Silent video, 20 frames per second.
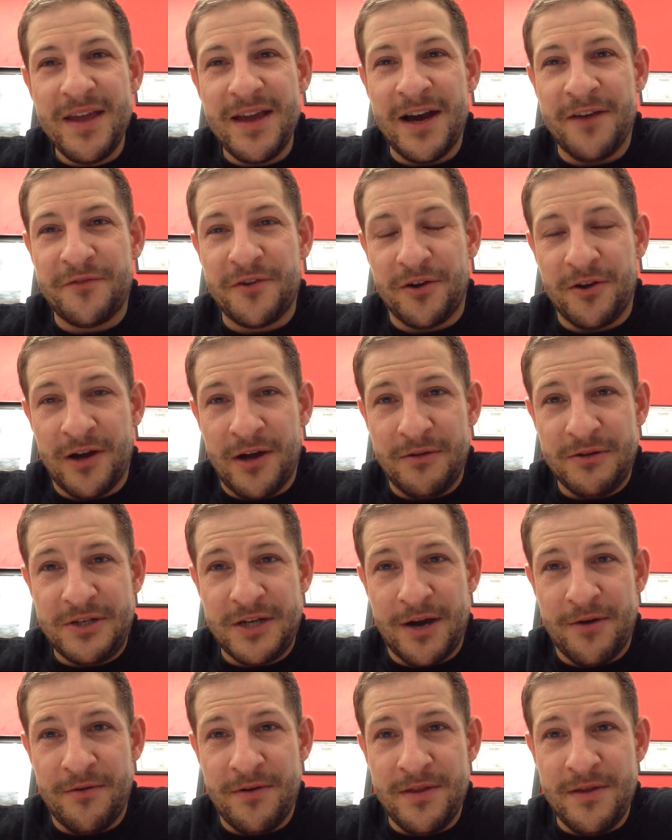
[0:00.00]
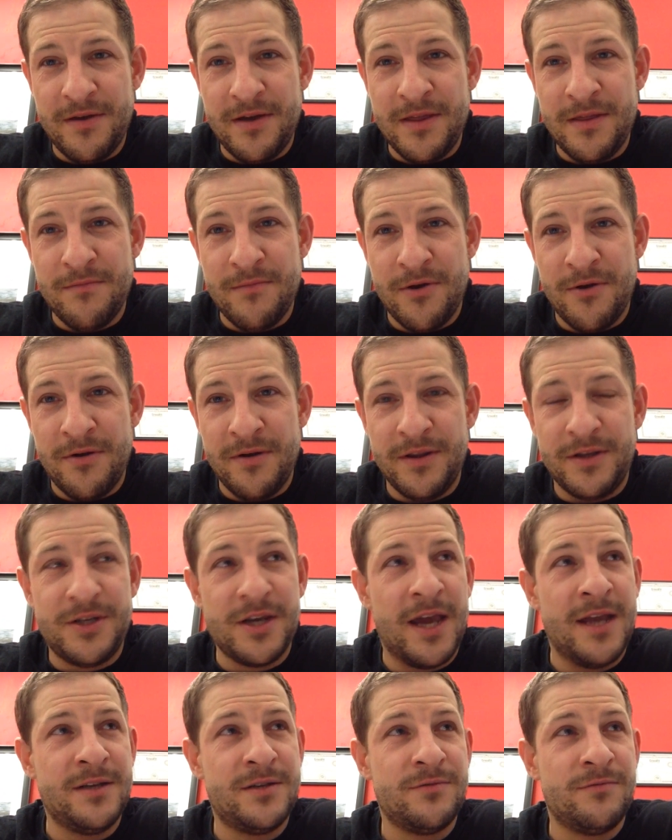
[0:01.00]
after I got out of the shower in the mirror in the
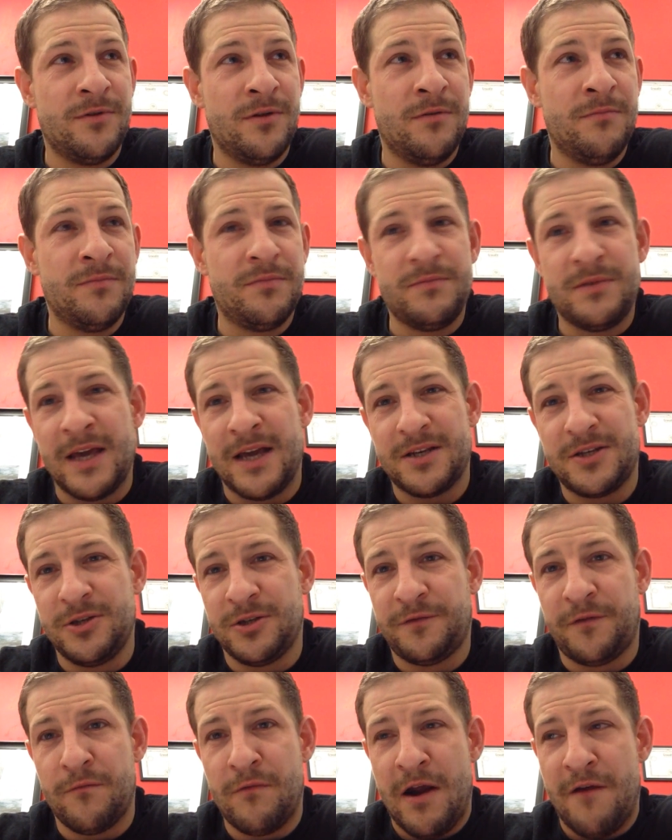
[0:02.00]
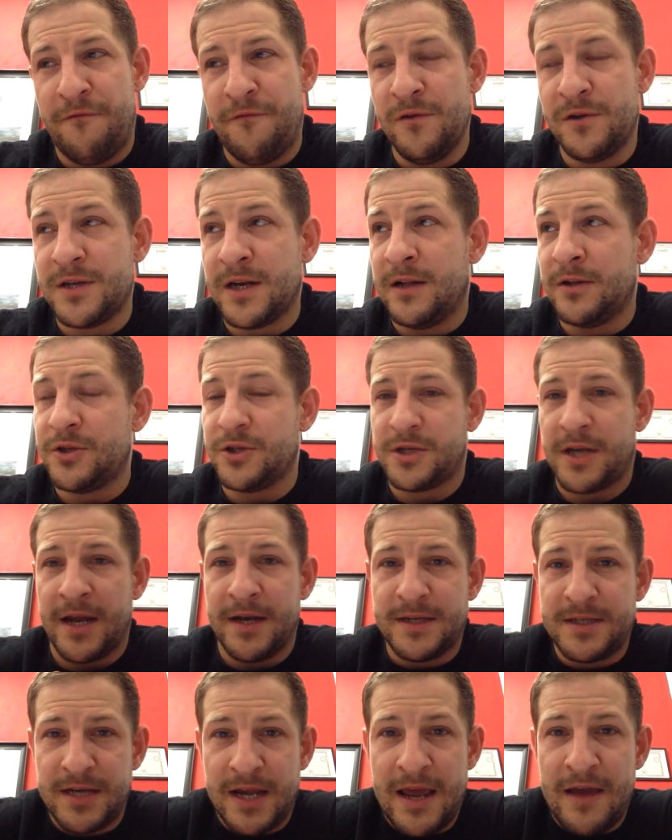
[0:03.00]
changing room. That's just for reference, and I'll just
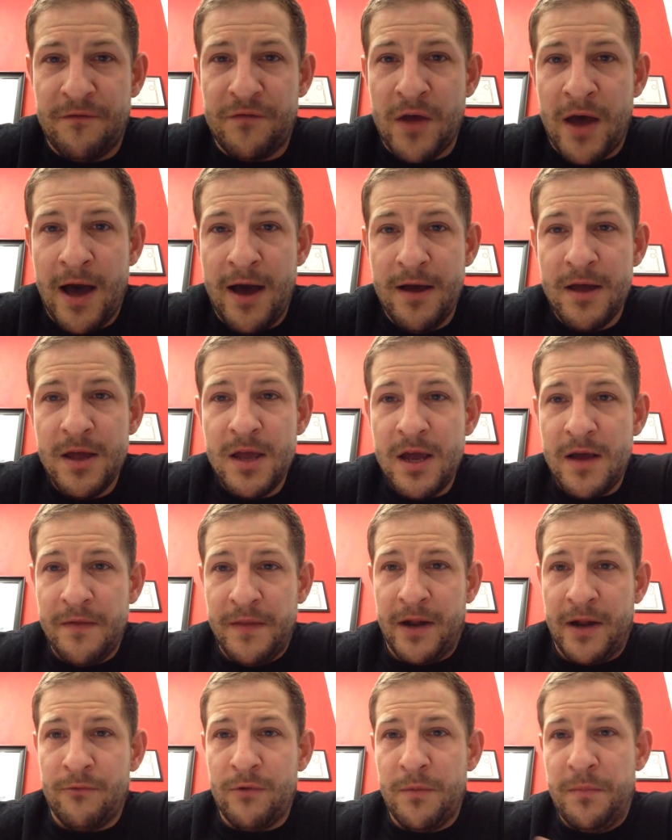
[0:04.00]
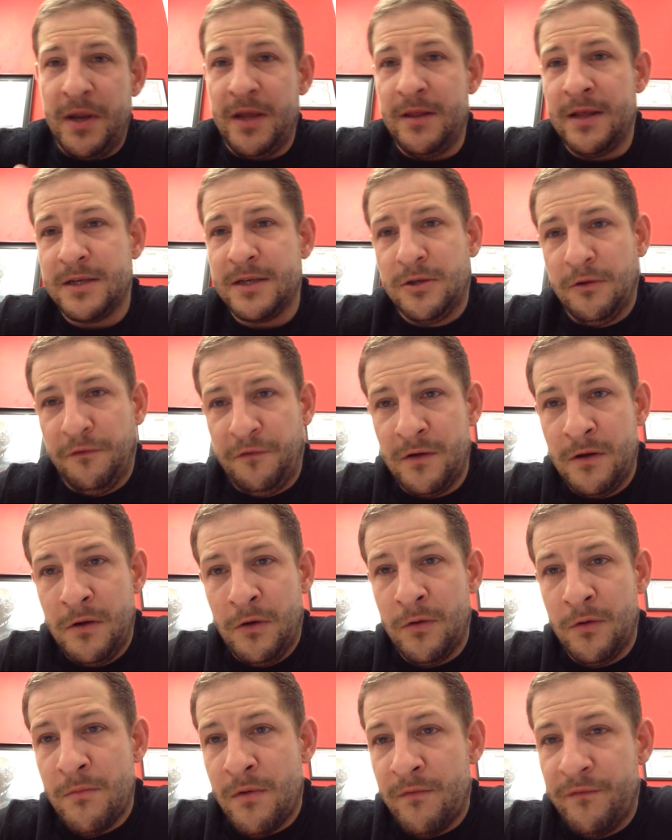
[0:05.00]
kind of save that, and I'll repeat that stuff in
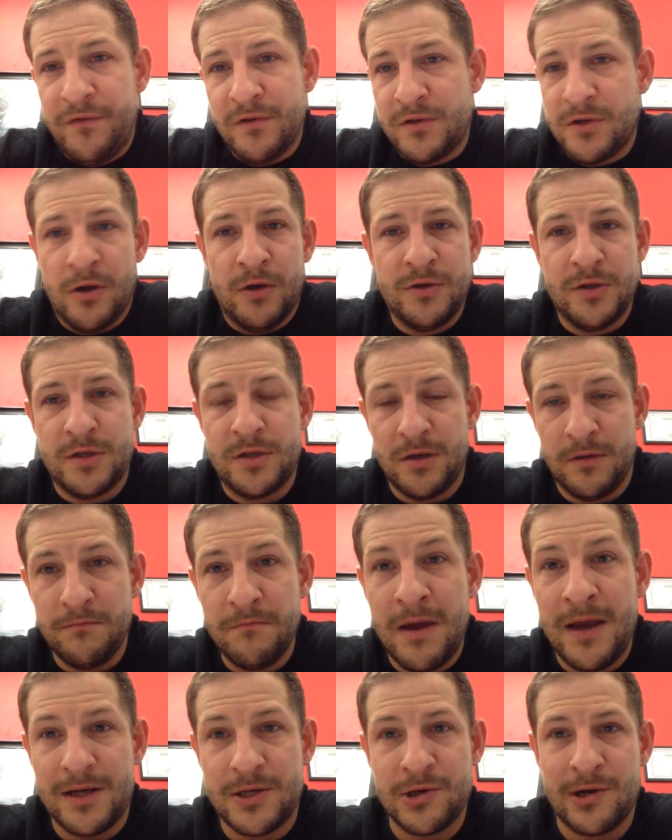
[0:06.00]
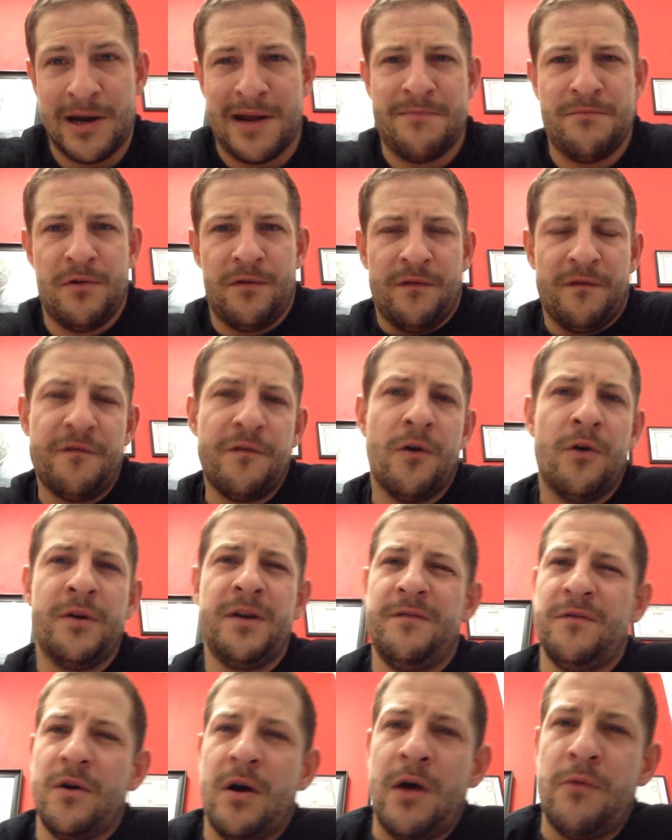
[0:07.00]
another month or so just to make sure I am moving forward,
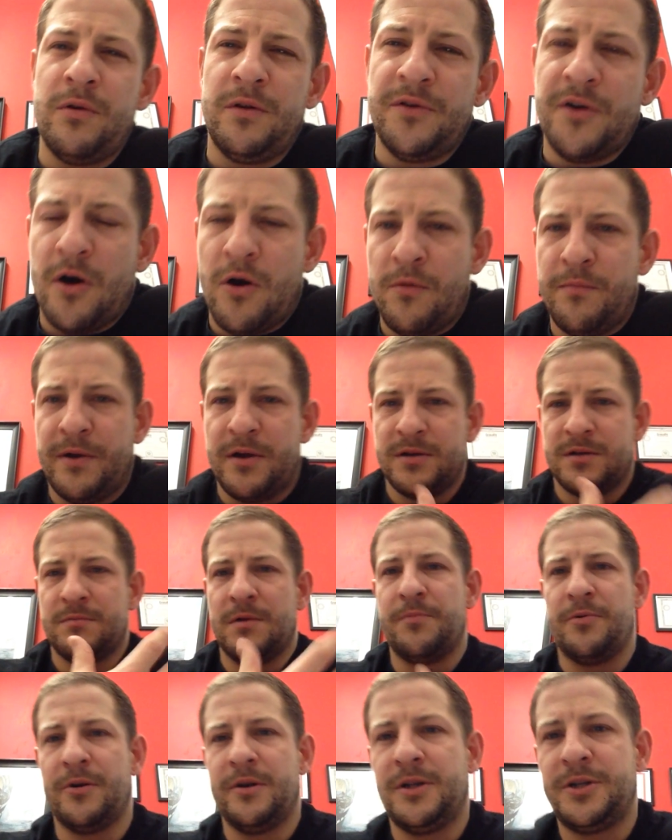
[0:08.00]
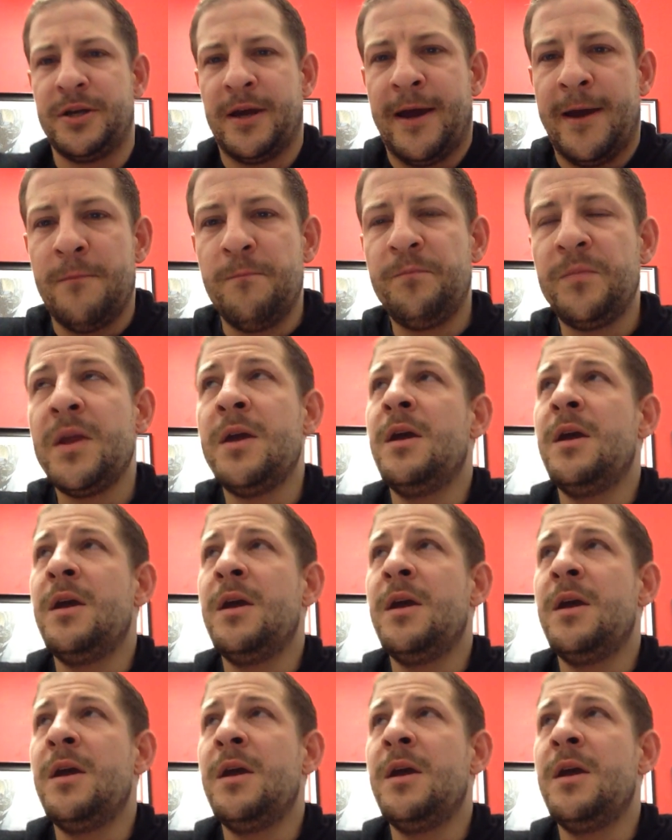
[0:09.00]
even though I will know because of my body shape.